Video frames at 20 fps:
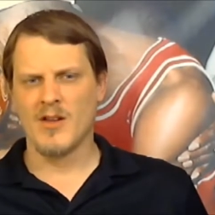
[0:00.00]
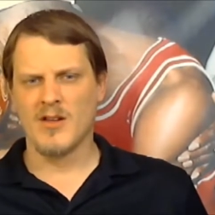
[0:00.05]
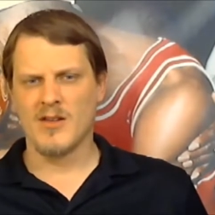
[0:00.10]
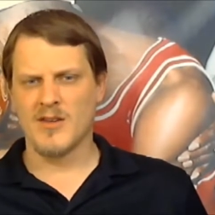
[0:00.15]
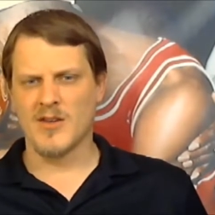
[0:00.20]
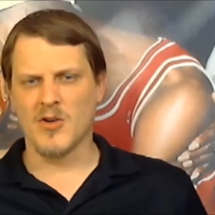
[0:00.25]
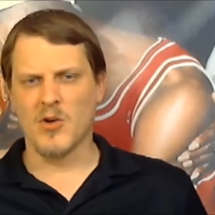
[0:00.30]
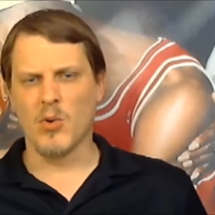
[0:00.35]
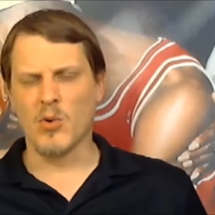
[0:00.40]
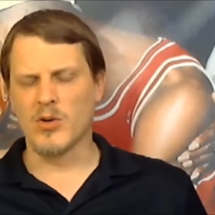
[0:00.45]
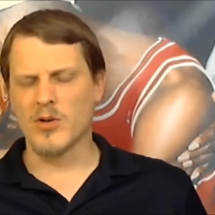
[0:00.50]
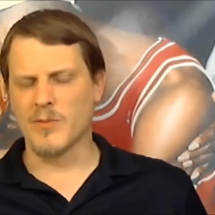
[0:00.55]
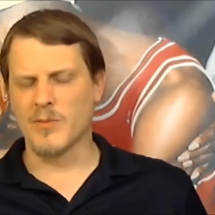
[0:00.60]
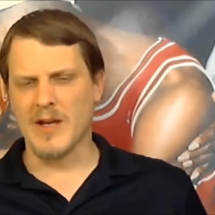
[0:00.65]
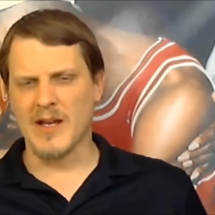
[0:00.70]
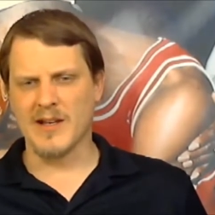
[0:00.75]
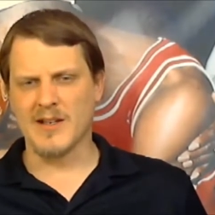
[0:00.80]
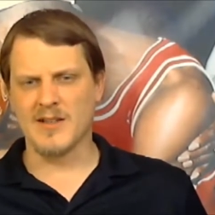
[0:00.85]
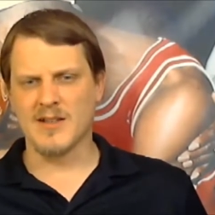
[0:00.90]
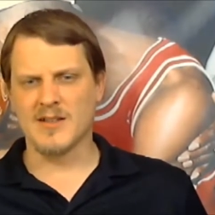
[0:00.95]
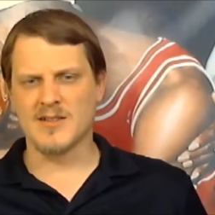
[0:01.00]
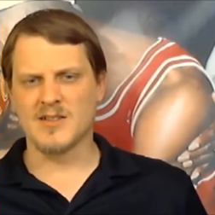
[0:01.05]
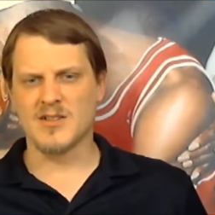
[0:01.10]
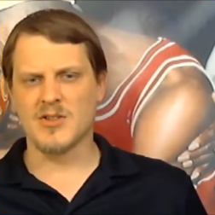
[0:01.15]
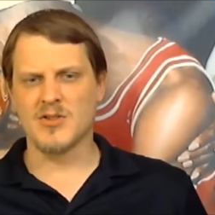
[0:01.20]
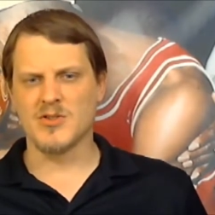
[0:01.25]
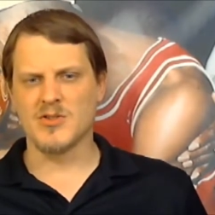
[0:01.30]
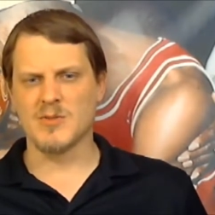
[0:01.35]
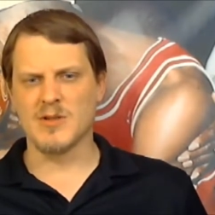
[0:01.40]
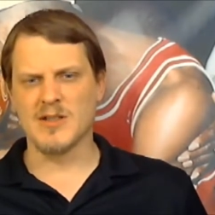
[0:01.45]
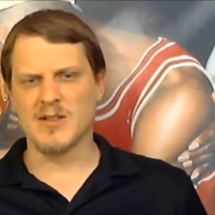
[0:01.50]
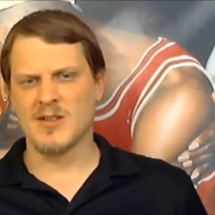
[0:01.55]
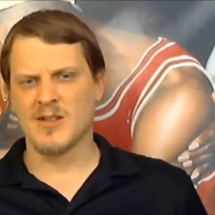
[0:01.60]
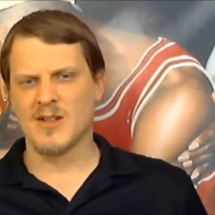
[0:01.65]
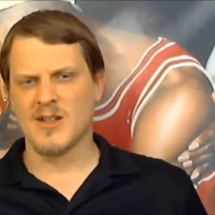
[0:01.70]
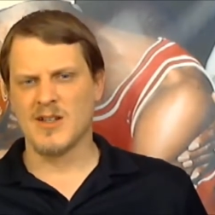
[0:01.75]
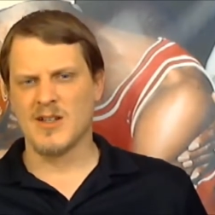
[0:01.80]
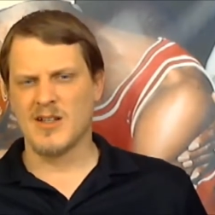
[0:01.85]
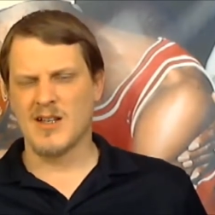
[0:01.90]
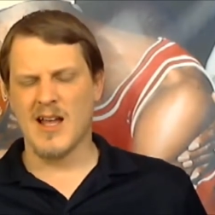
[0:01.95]
the cornerback, excuse me.
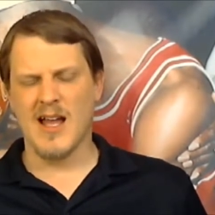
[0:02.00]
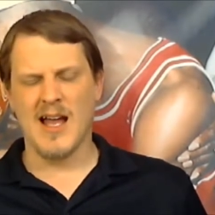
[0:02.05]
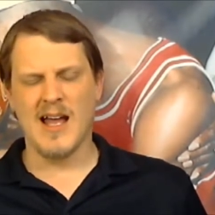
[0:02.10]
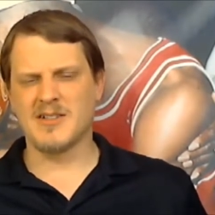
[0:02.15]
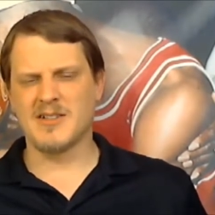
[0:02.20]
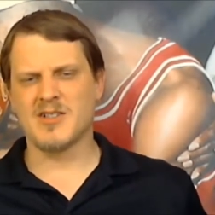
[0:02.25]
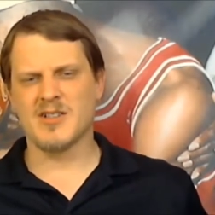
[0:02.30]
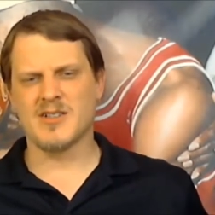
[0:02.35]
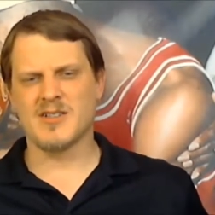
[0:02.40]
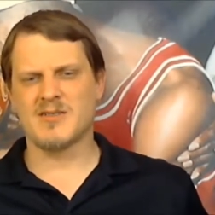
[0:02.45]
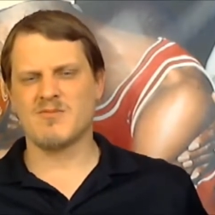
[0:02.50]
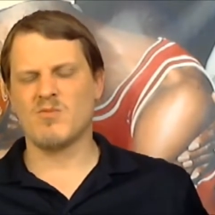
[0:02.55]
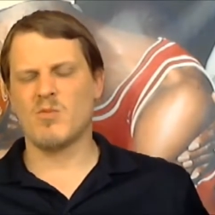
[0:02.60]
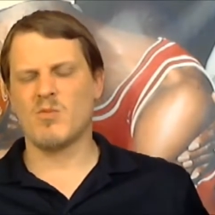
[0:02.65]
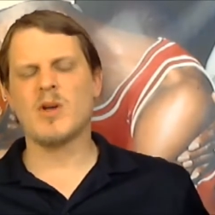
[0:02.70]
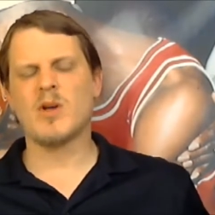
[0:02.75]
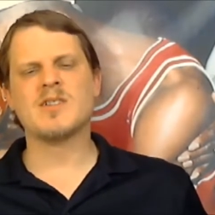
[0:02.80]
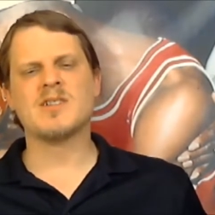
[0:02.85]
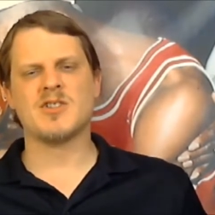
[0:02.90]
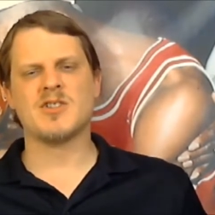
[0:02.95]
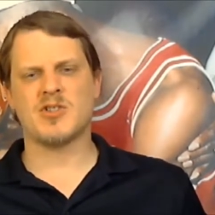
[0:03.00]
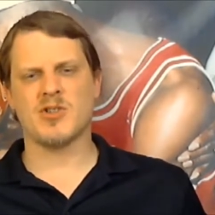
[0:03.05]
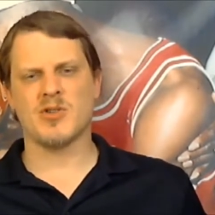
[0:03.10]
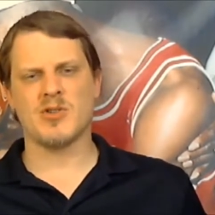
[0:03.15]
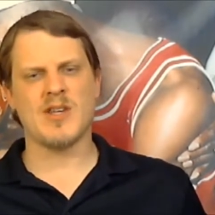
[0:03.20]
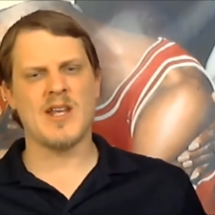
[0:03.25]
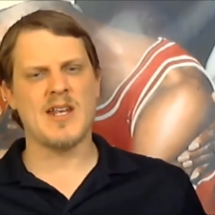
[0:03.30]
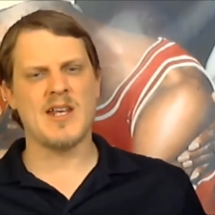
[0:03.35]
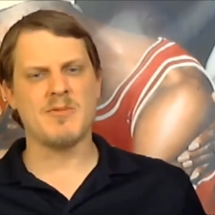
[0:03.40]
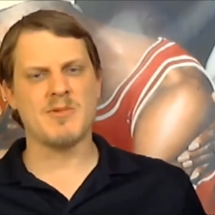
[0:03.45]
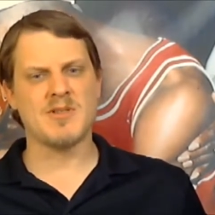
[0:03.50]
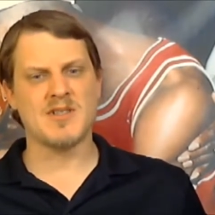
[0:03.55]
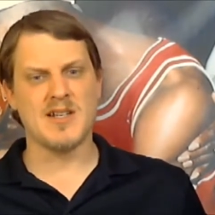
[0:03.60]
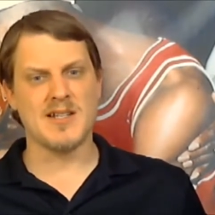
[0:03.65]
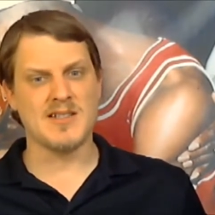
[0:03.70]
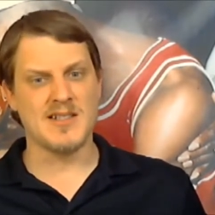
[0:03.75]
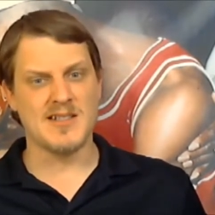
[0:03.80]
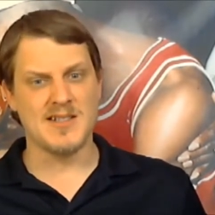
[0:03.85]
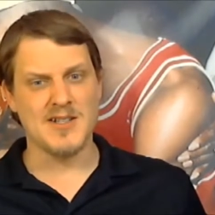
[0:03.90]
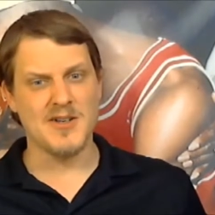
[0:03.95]
I just wasn't sure that he was
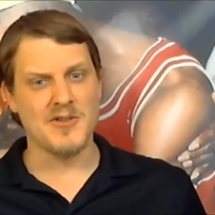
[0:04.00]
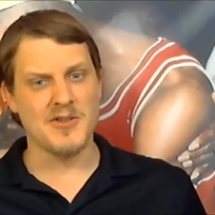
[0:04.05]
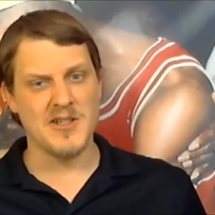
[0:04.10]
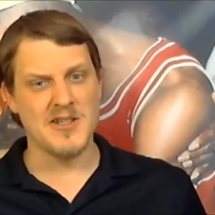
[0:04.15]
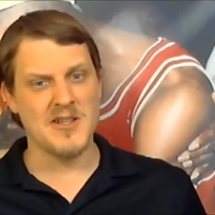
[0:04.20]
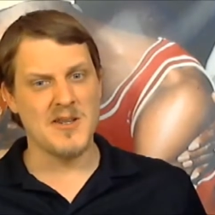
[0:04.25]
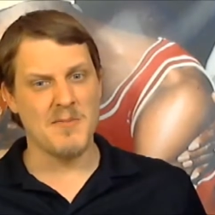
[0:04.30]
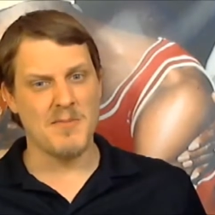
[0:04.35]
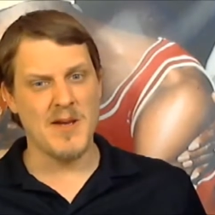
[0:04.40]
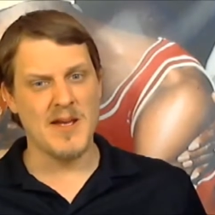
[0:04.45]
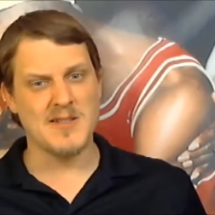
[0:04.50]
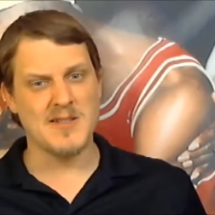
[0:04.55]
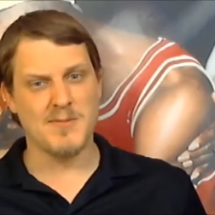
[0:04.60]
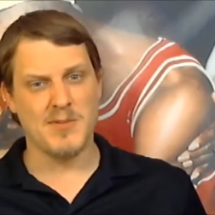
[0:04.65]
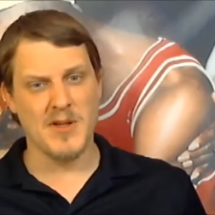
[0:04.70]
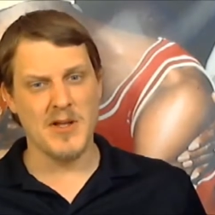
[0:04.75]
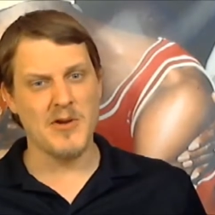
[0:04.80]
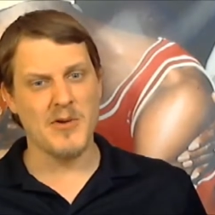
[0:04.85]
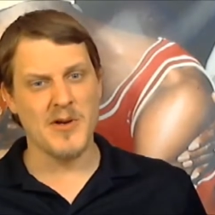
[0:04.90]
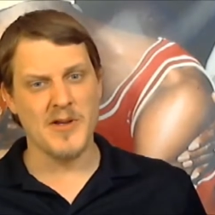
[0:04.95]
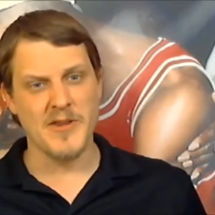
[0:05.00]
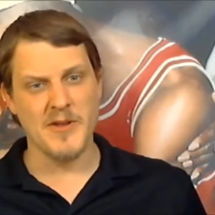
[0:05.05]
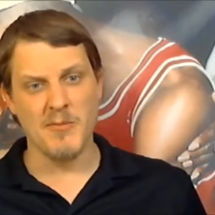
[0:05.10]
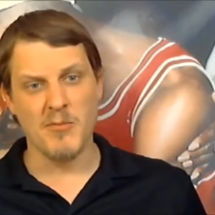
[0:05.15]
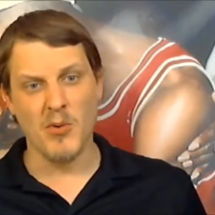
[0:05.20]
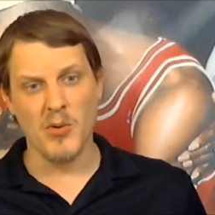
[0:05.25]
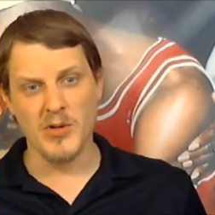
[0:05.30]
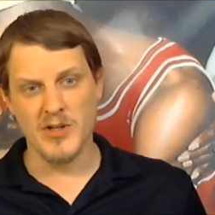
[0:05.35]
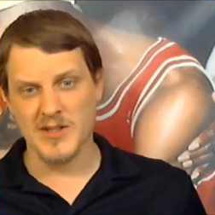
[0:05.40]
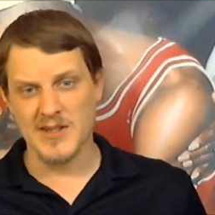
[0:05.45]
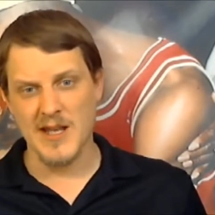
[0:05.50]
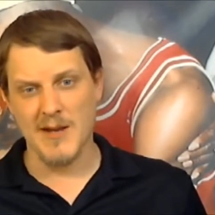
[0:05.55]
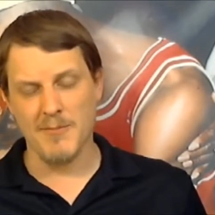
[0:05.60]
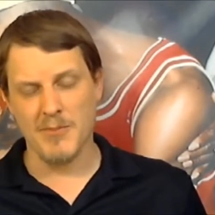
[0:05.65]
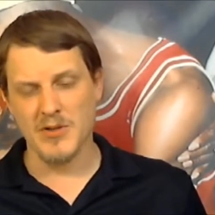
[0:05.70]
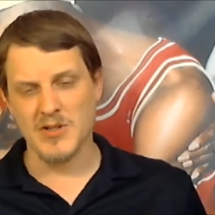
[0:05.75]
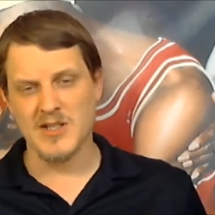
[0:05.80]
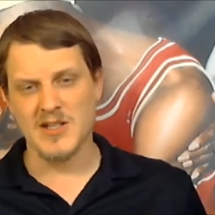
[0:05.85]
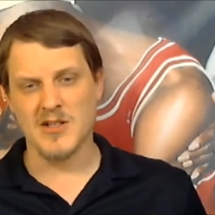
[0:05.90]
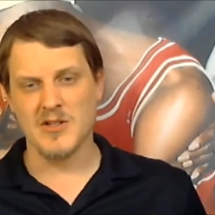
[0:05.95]
necessarily the best player on the board at that
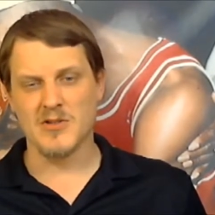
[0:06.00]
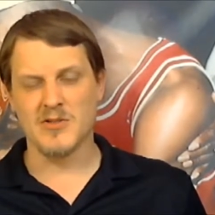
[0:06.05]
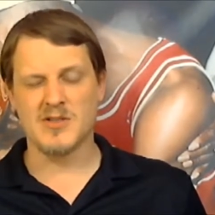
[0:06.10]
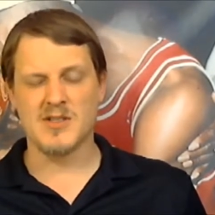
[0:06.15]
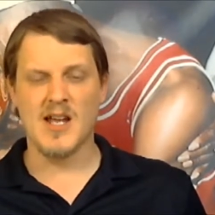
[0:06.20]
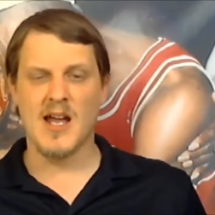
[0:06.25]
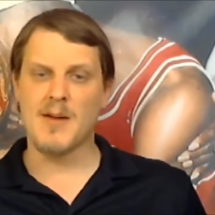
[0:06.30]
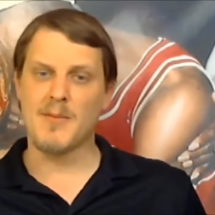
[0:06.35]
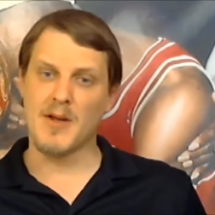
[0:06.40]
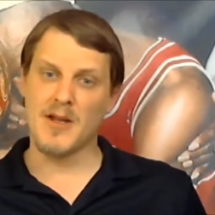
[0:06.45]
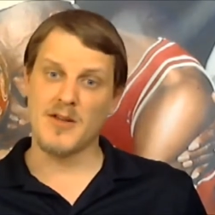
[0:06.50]
particular time.